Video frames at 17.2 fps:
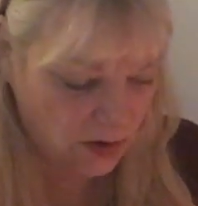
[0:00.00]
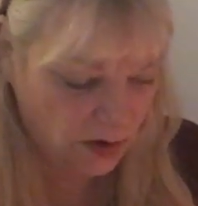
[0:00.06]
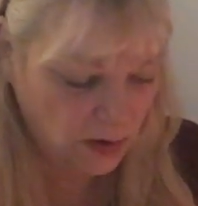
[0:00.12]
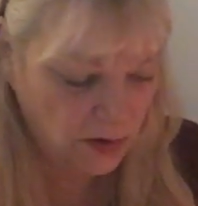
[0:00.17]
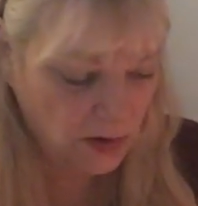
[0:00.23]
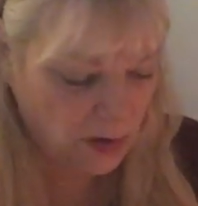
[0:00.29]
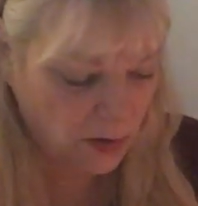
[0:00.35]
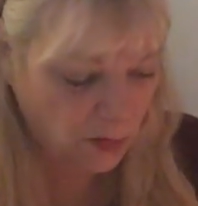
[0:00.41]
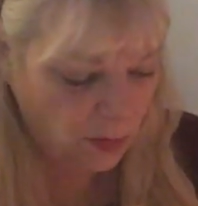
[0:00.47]

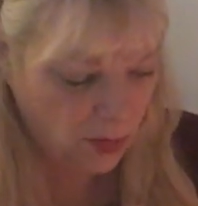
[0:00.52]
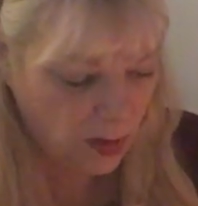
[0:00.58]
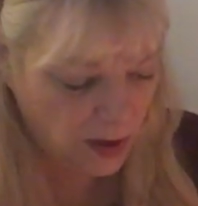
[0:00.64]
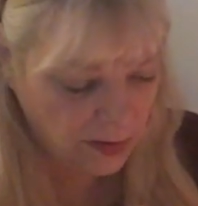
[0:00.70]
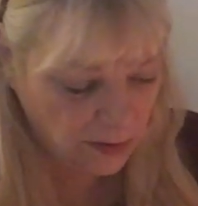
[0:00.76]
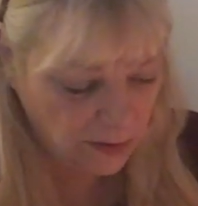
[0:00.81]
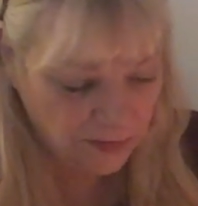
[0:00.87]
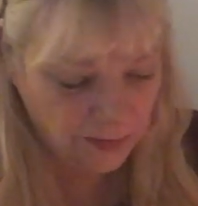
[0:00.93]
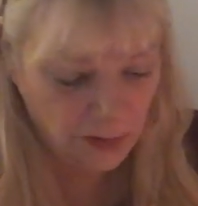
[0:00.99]
all a
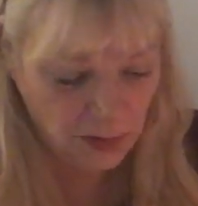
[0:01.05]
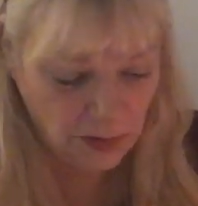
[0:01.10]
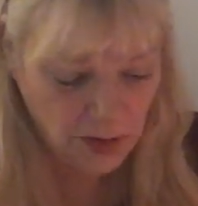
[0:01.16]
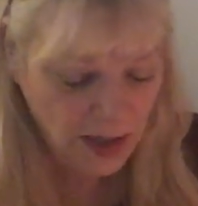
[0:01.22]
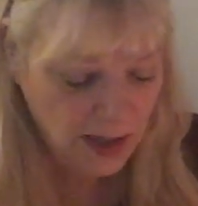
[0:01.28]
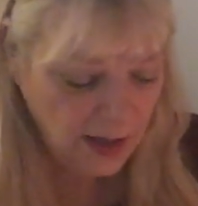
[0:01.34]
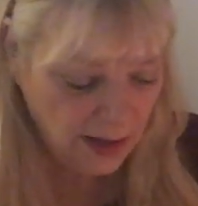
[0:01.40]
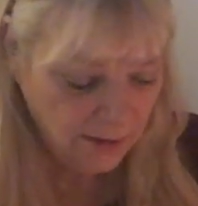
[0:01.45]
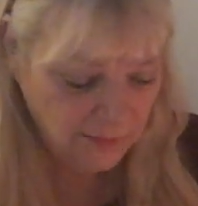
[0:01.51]
wonderful
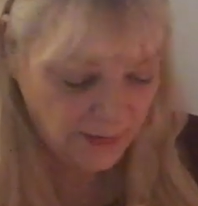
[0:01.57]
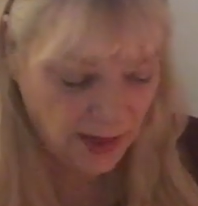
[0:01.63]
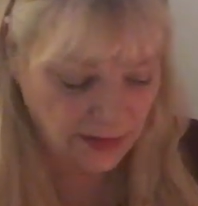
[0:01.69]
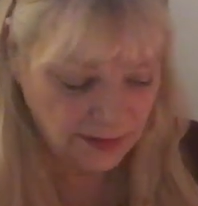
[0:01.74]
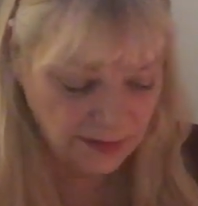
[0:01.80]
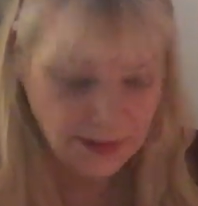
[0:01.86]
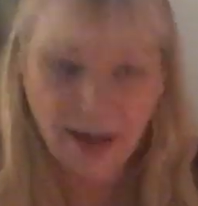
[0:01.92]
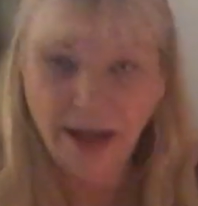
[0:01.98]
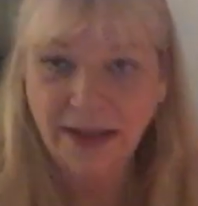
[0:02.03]

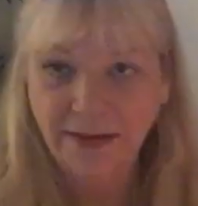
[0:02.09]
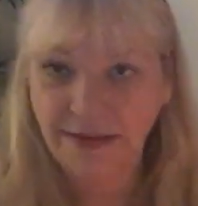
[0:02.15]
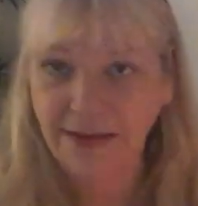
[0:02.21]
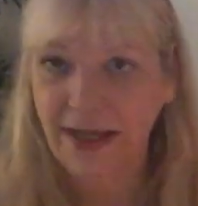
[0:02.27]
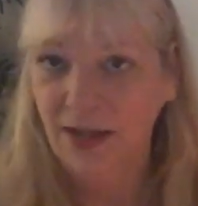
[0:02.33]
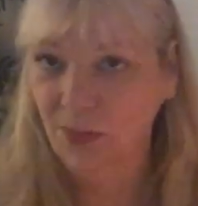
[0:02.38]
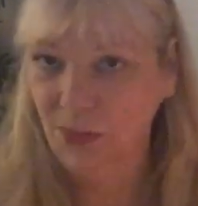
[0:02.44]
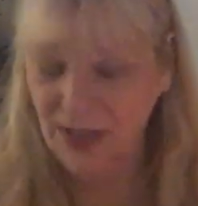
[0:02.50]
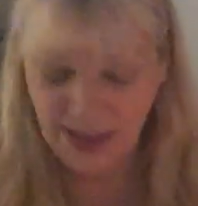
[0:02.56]
Valentine's
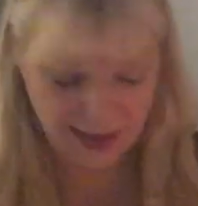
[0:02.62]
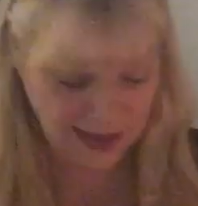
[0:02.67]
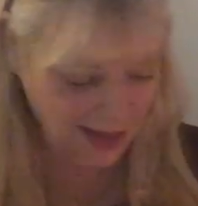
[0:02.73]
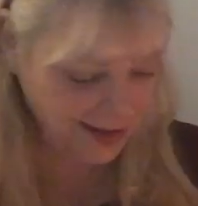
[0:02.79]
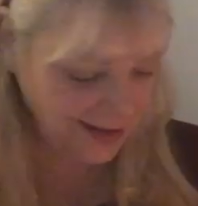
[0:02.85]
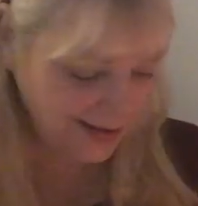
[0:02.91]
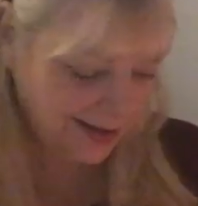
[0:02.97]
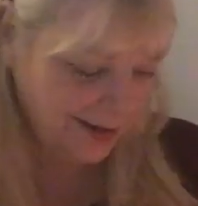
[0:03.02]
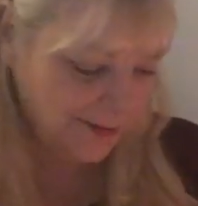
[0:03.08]
Day
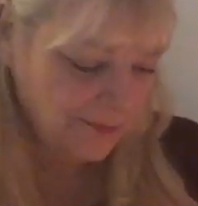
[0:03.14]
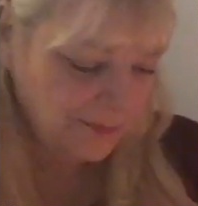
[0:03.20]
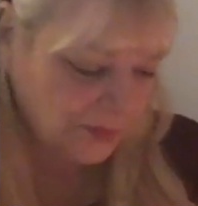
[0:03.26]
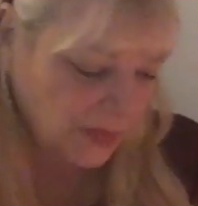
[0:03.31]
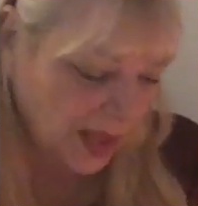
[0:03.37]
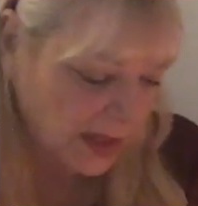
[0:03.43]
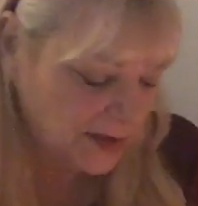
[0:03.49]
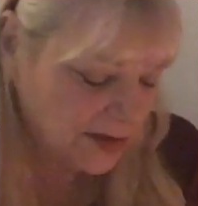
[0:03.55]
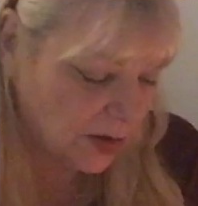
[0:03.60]
weekend.
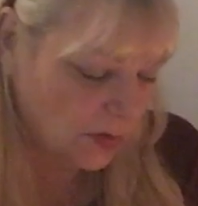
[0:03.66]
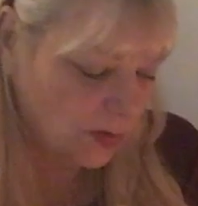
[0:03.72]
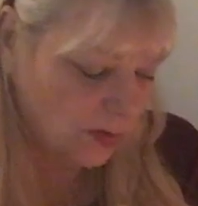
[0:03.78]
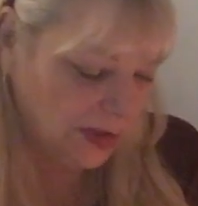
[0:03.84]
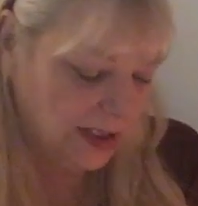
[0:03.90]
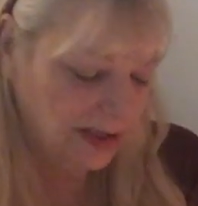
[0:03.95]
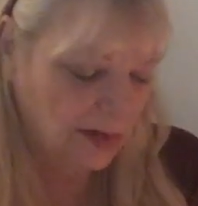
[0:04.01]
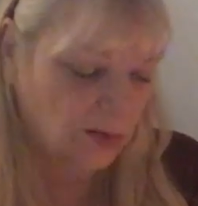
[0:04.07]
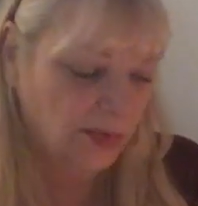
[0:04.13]
So
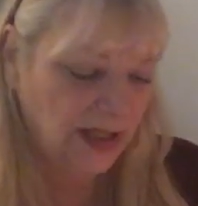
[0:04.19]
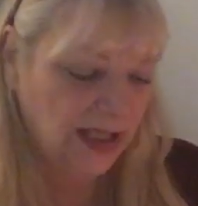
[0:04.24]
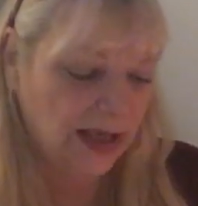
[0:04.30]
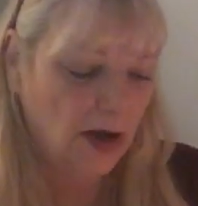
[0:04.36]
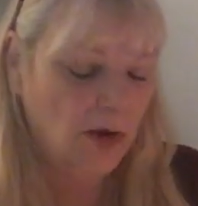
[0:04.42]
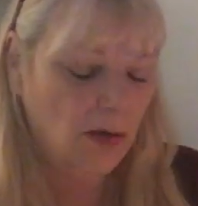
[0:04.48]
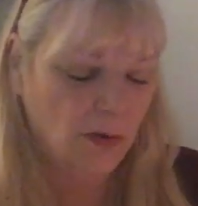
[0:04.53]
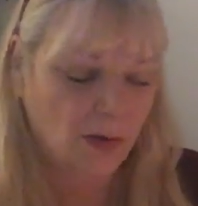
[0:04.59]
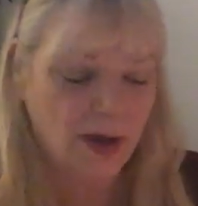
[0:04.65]
here we
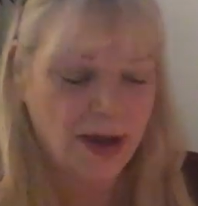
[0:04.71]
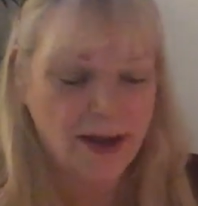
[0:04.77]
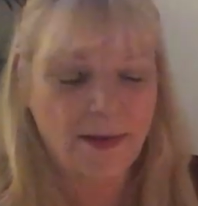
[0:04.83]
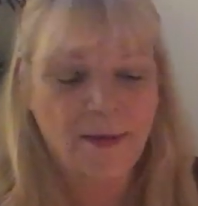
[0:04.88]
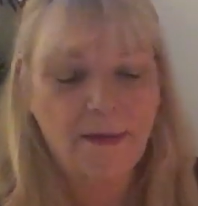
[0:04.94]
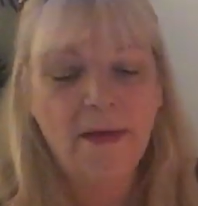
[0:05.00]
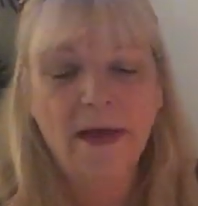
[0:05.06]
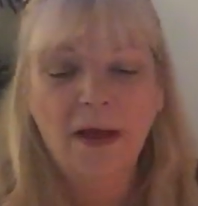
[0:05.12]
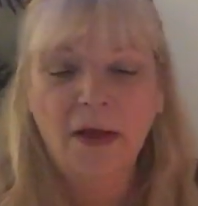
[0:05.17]
go.
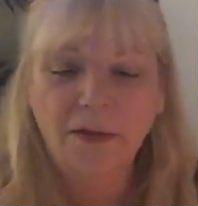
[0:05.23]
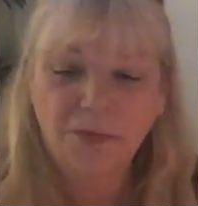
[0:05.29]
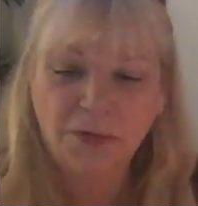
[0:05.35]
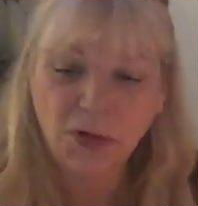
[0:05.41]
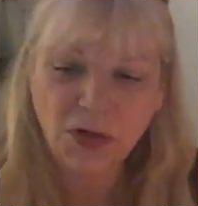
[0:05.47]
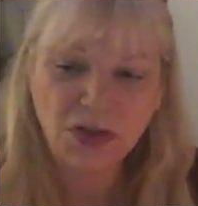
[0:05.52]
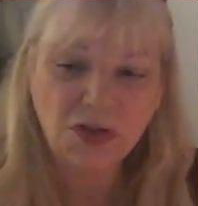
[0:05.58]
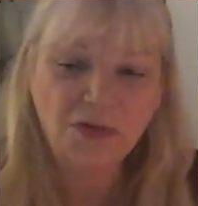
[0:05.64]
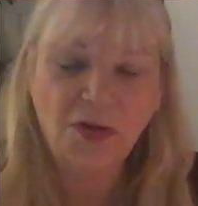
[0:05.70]

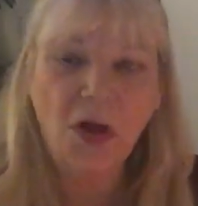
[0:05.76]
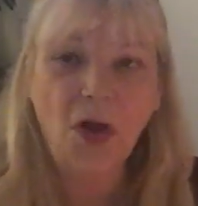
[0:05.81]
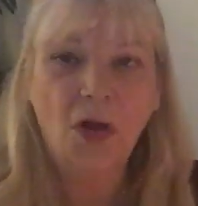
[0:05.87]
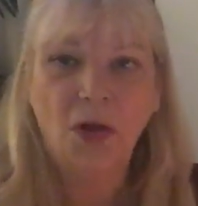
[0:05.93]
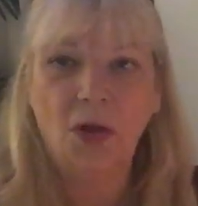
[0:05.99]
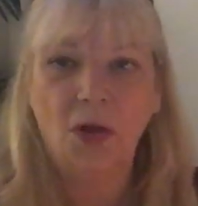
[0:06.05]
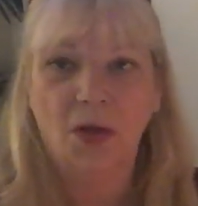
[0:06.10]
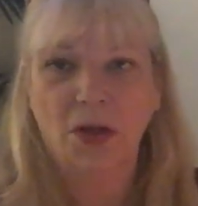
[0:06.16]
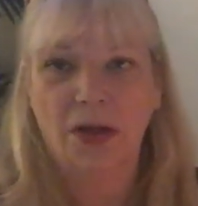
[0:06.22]
First of
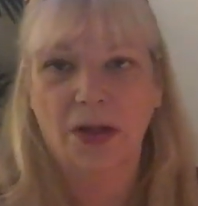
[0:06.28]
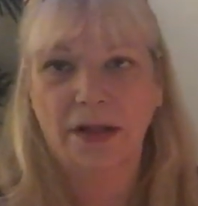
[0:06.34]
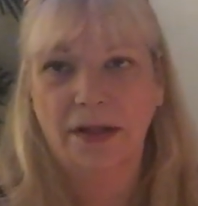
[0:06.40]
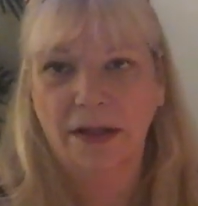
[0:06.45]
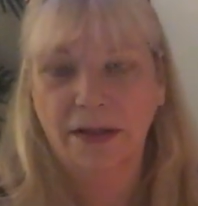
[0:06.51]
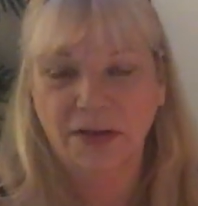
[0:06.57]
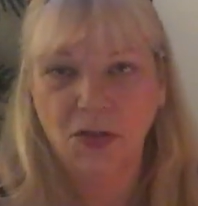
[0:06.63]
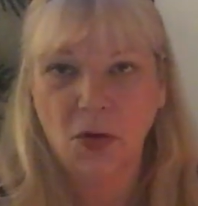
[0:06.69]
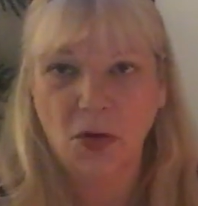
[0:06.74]
all,
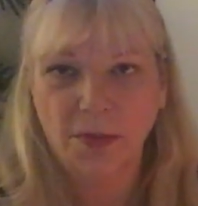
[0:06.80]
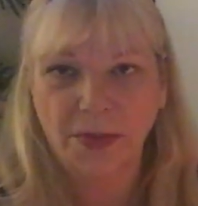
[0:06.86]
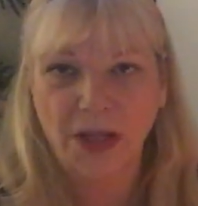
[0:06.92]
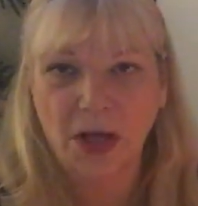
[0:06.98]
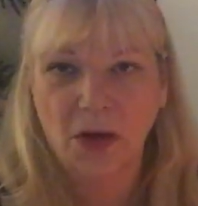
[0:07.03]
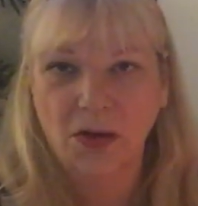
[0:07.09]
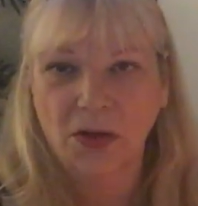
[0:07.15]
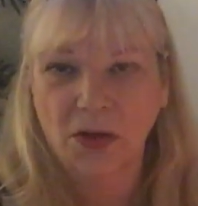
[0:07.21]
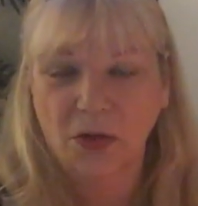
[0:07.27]

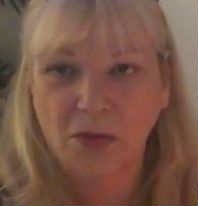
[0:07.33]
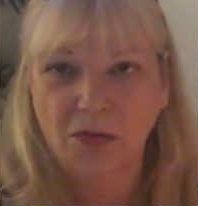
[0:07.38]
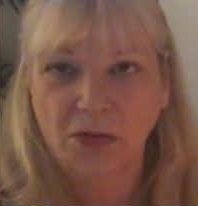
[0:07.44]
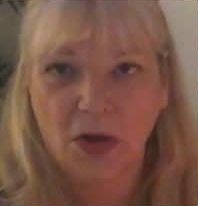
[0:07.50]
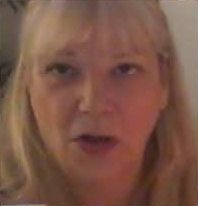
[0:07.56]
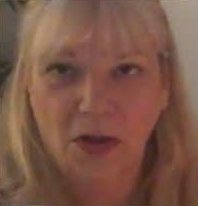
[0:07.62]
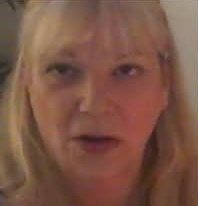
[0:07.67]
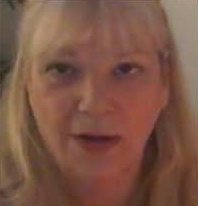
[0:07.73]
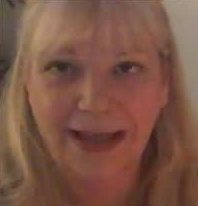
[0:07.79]
Scorpio, your
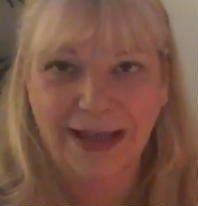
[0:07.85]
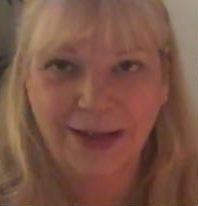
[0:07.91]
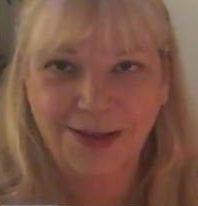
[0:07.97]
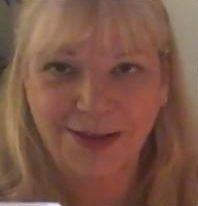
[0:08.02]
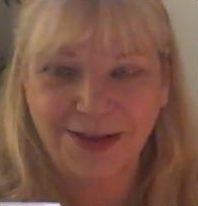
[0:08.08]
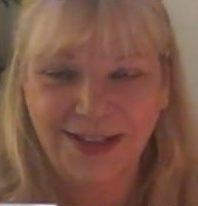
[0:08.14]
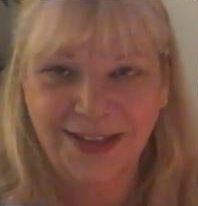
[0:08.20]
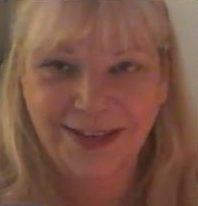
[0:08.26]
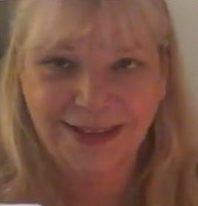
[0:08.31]
overall
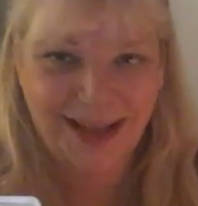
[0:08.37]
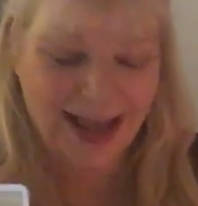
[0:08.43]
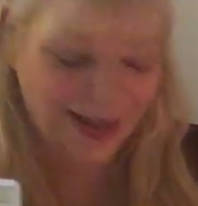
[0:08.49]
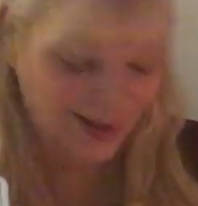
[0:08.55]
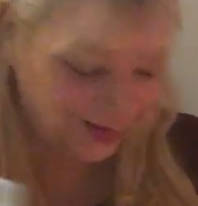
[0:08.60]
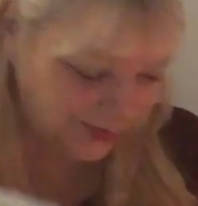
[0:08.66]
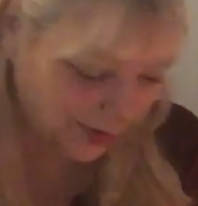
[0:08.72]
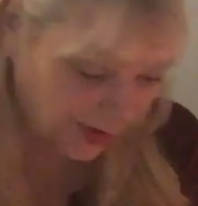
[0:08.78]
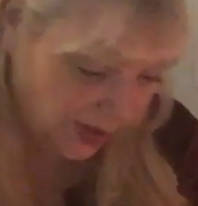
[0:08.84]
energy is that
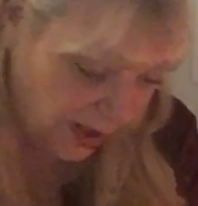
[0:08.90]
of the